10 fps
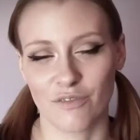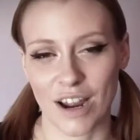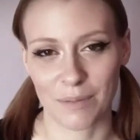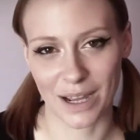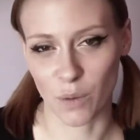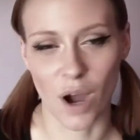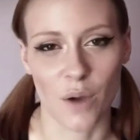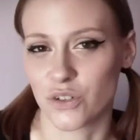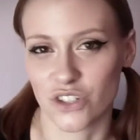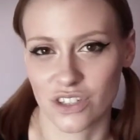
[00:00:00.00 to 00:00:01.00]
red, black and
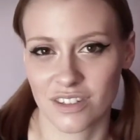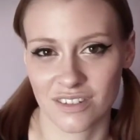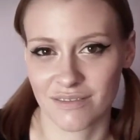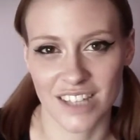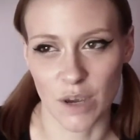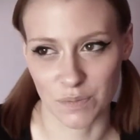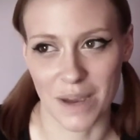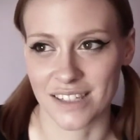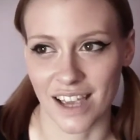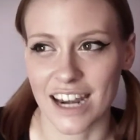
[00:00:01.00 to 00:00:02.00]
white was just, it was
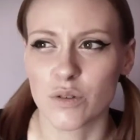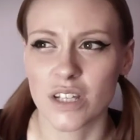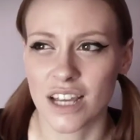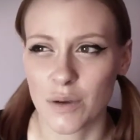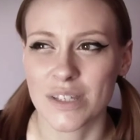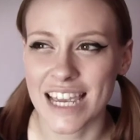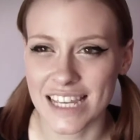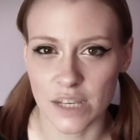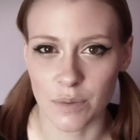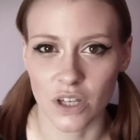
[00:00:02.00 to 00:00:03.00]
better. And it was
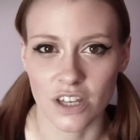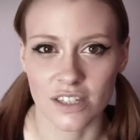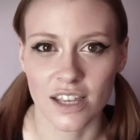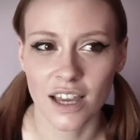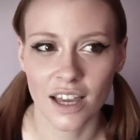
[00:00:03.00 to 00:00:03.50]
easier because